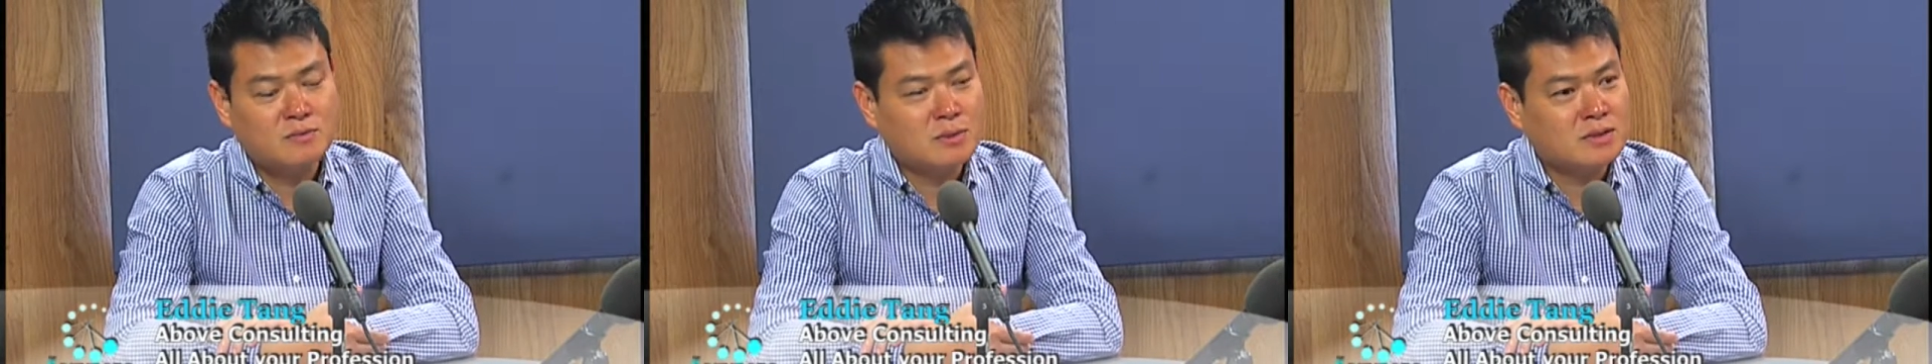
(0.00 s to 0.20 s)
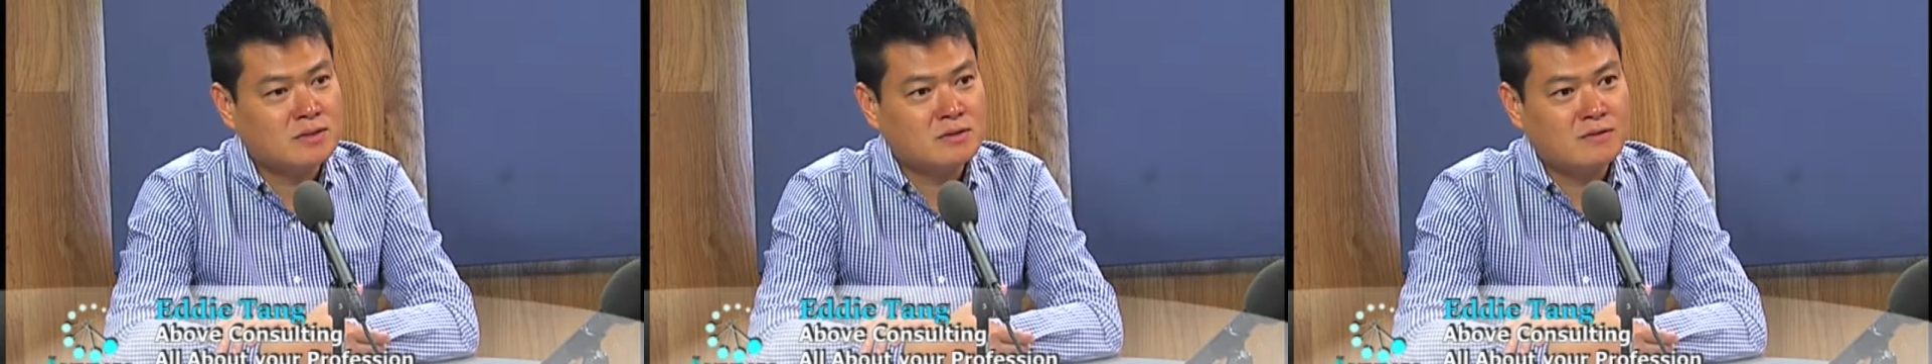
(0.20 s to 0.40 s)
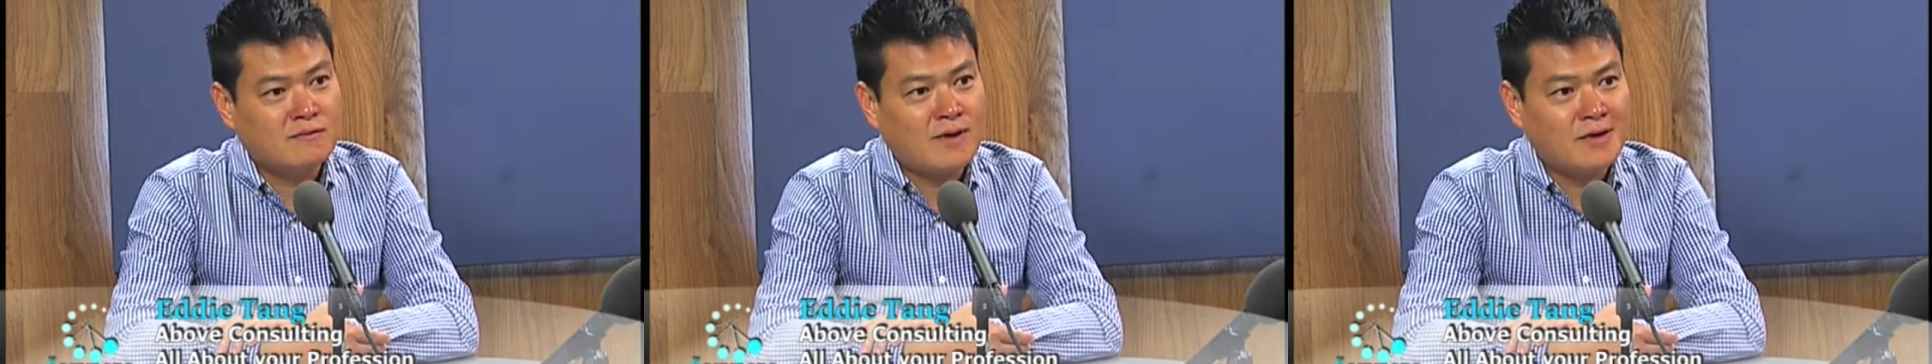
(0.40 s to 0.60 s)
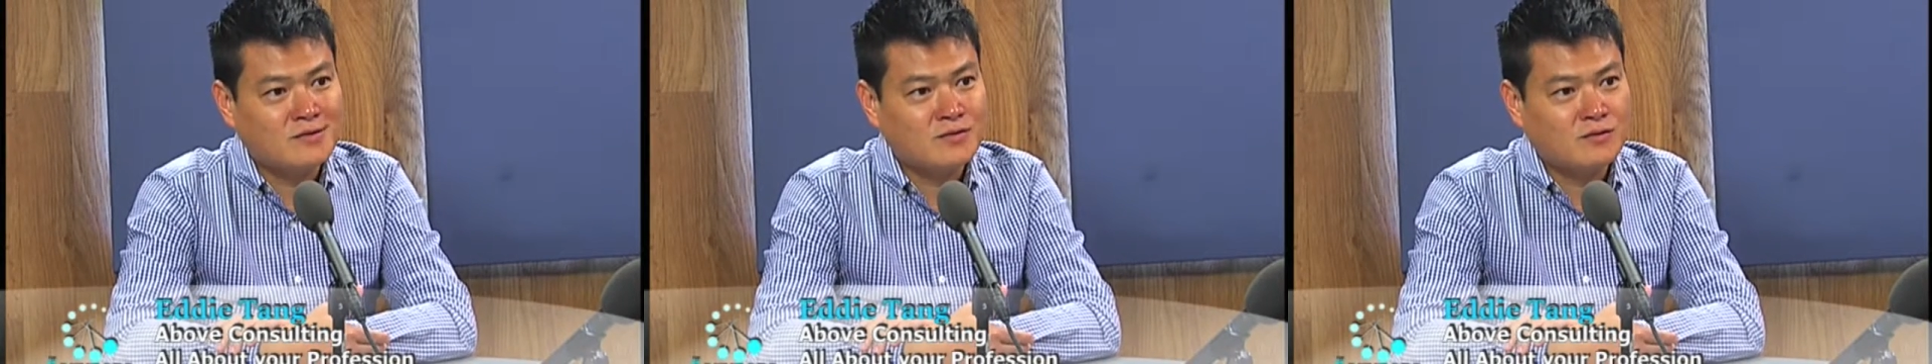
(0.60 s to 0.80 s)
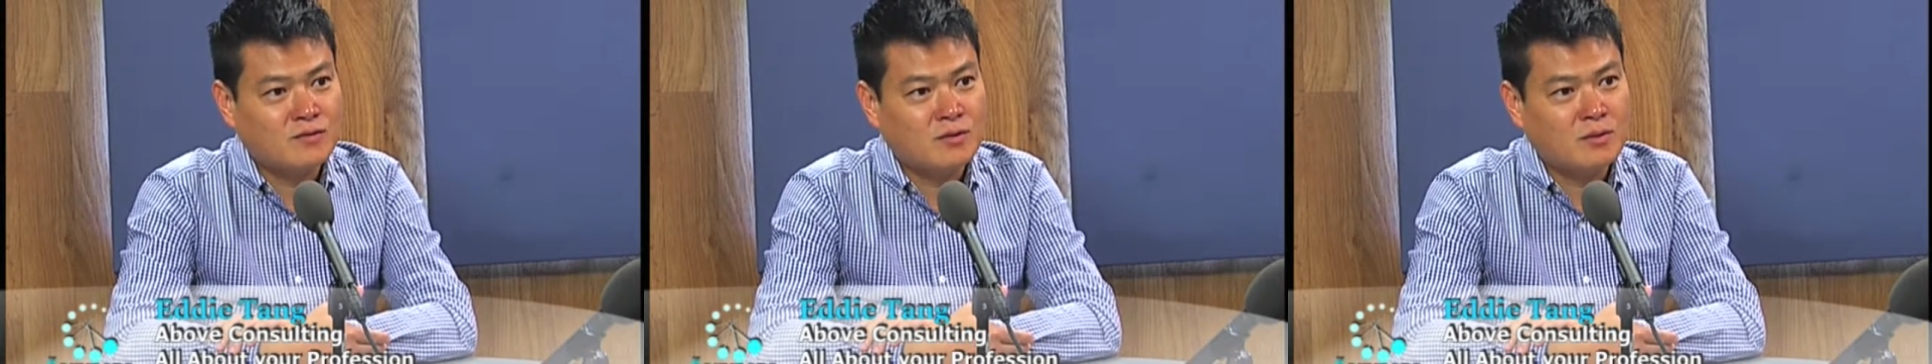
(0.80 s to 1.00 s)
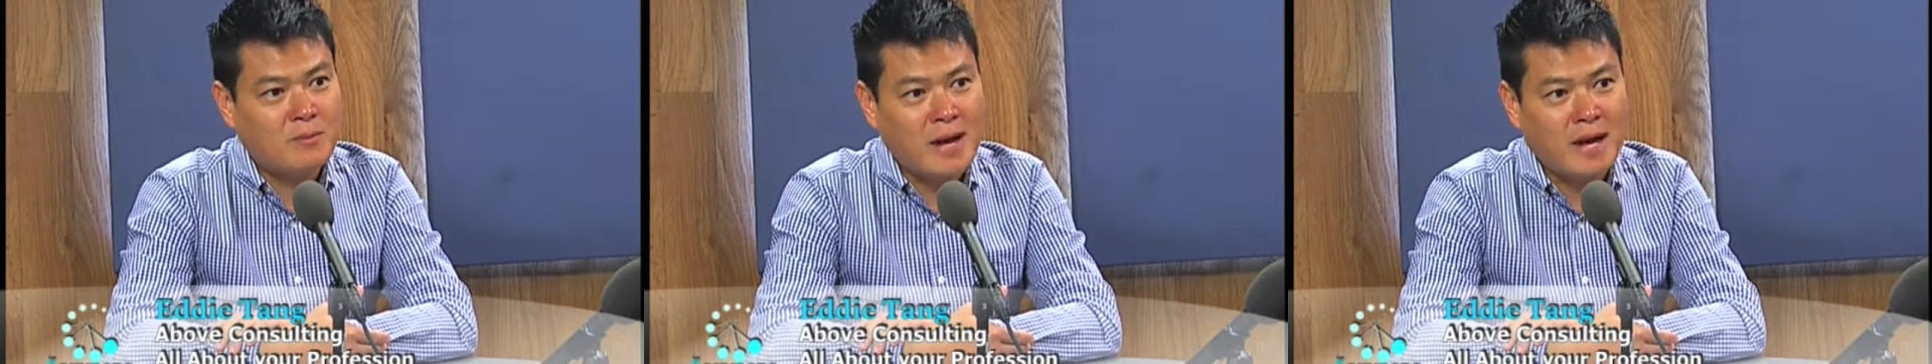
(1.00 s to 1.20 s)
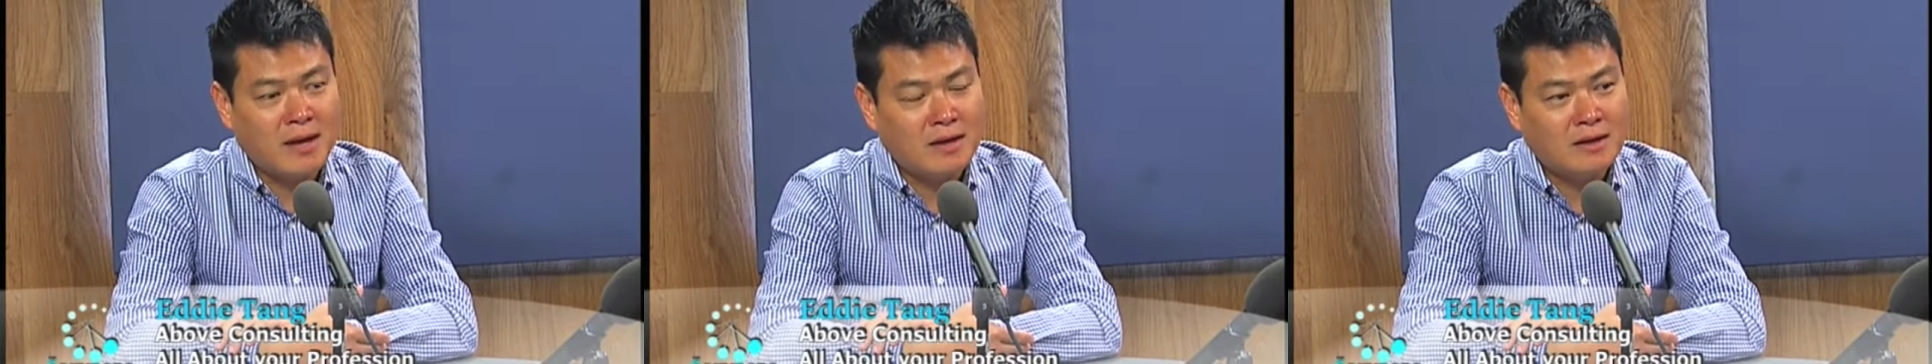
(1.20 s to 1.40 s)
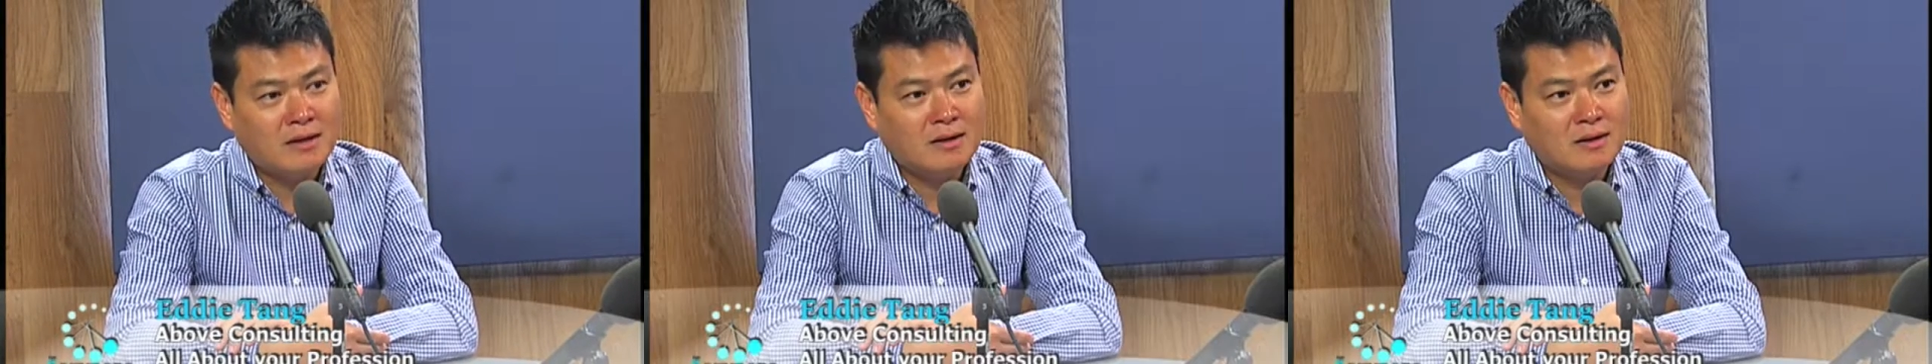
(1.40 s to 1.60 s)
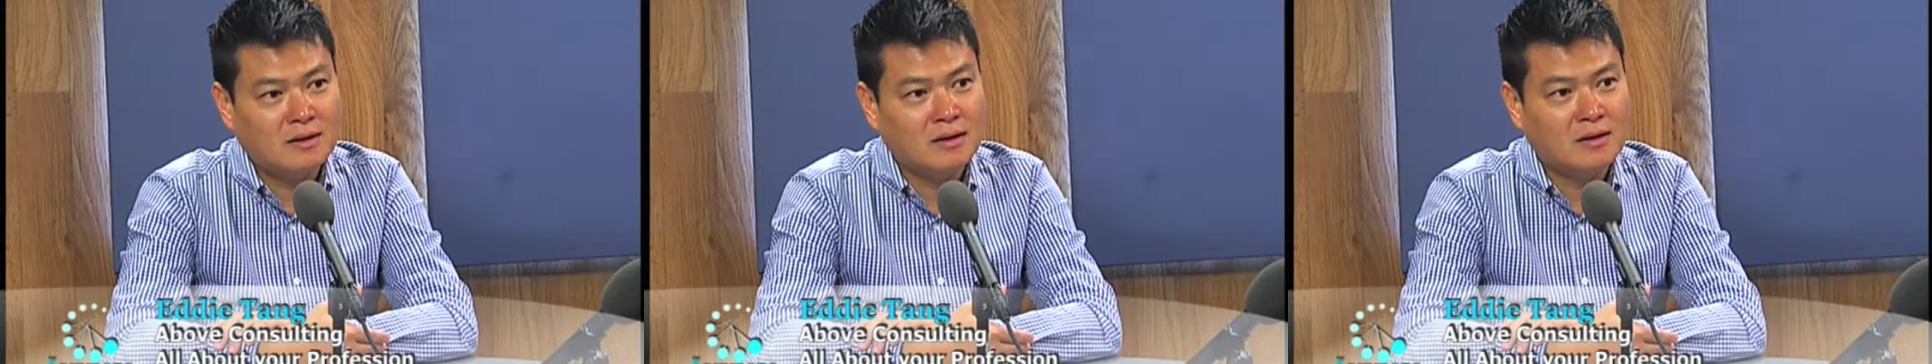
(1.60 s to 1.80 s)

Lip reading: business advisor for a bank. And